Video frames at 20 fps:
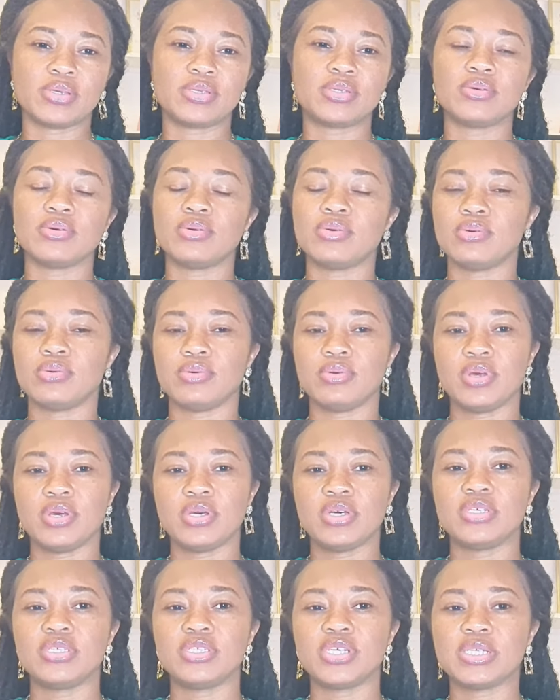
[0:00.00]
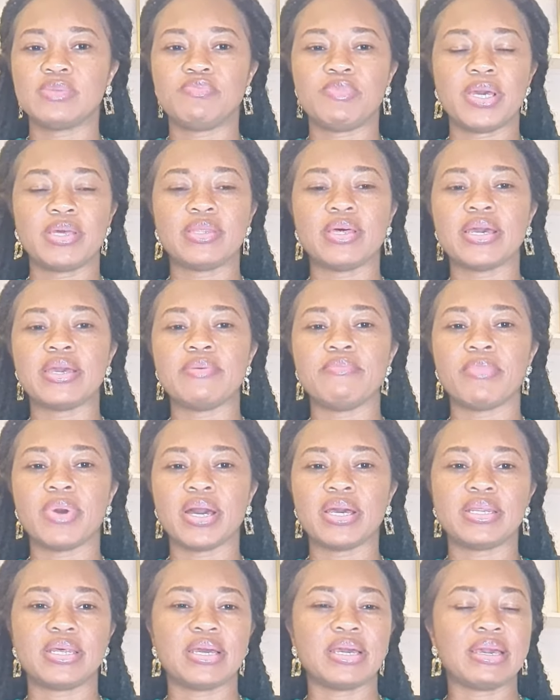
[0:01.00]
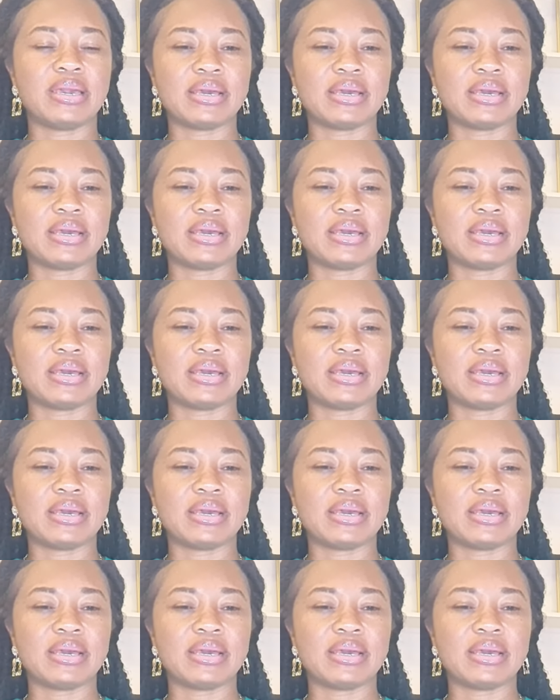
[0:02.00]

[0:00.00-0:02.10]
So just bear that in mind and